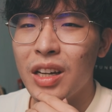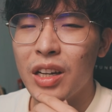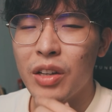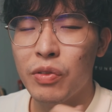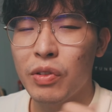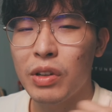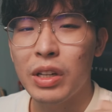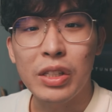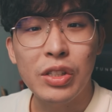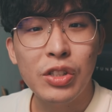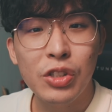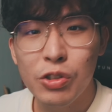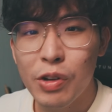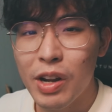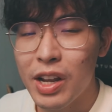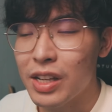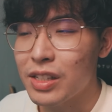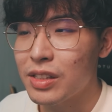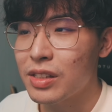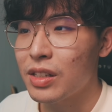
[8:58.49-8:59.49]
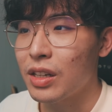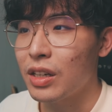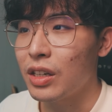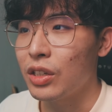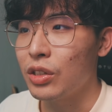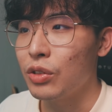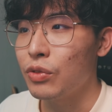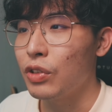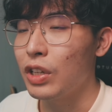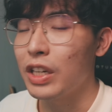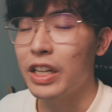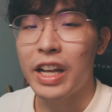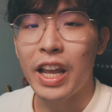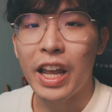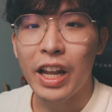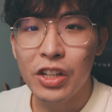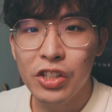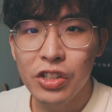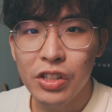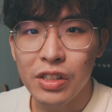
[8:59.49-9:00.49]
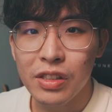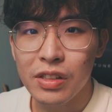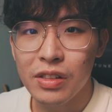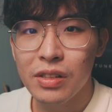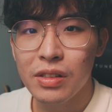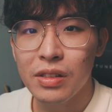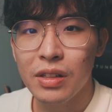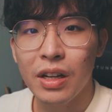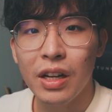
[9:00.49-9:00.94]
Are you feeling stressed? Are you feeling anxious?